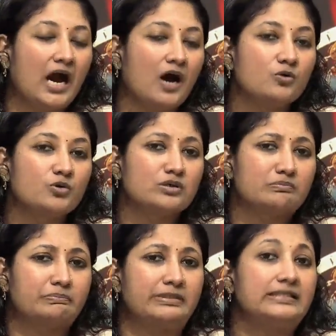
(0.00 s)
how to
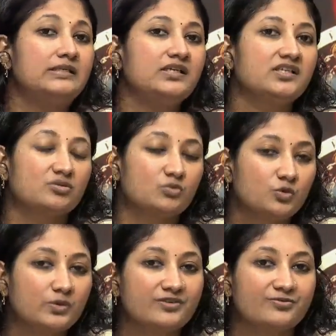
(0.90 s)
completely
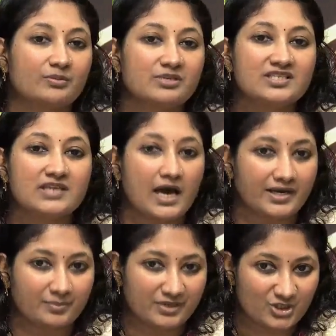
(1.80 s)
remove it from a
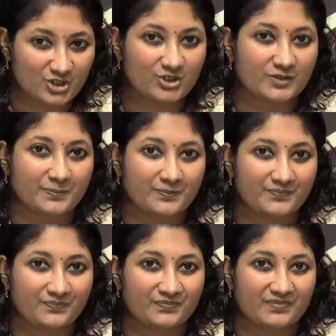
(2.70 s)
SAR image.
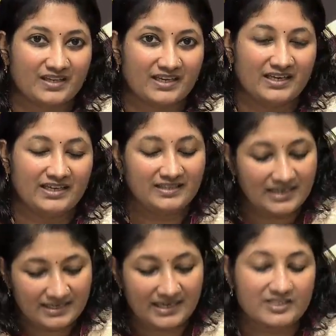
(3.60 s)
In
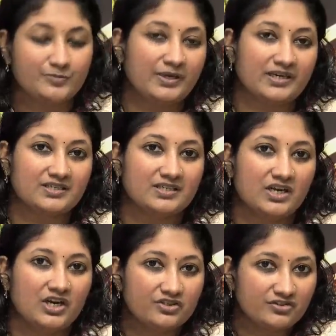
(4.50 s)
that aspect,
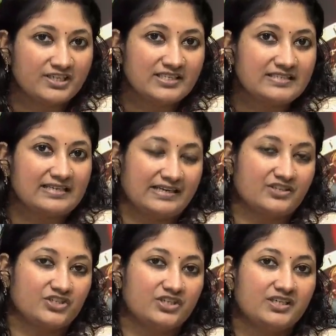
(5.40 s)
today's
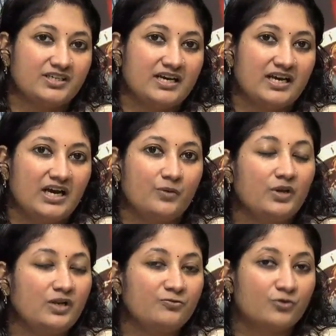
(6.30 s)
lecture
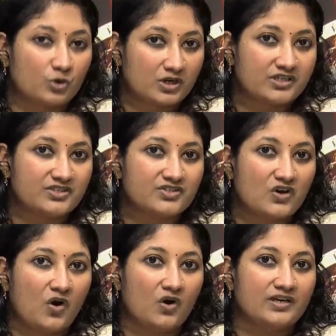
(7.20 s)
will focus
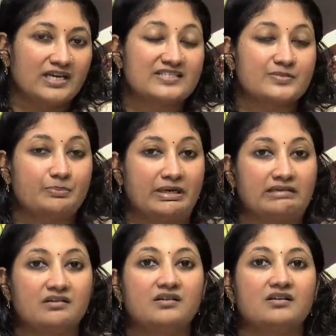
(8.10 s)
on
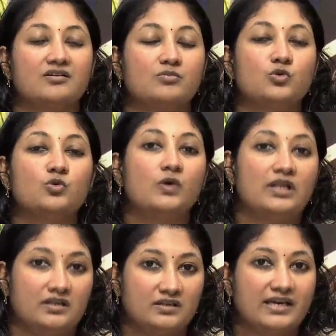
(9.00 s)
speckle removal